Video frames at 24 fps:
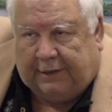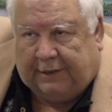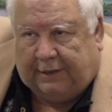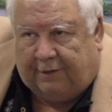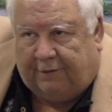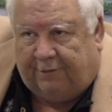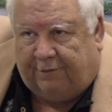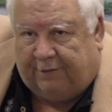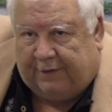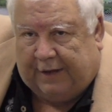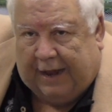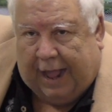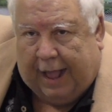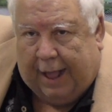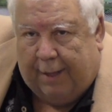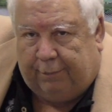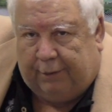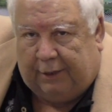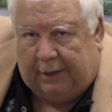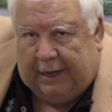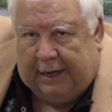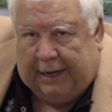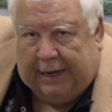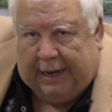is
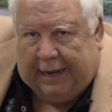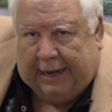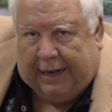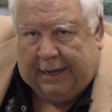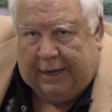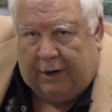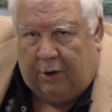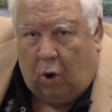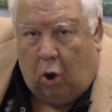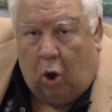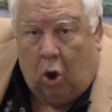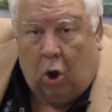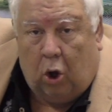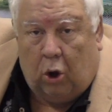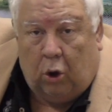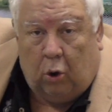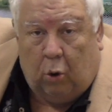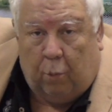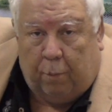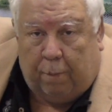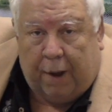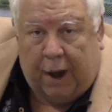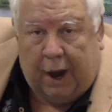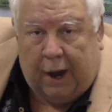dabbling in
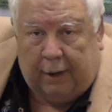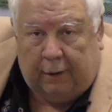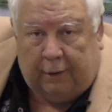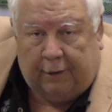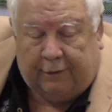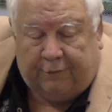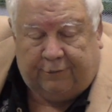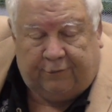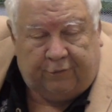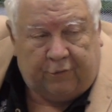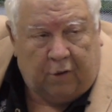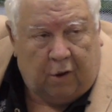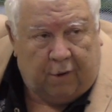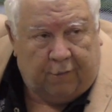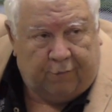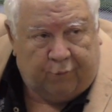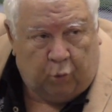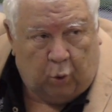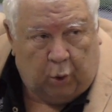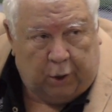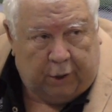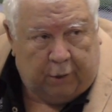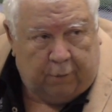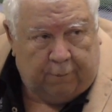autopilot
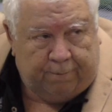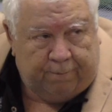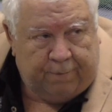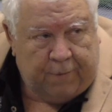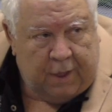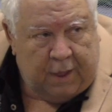software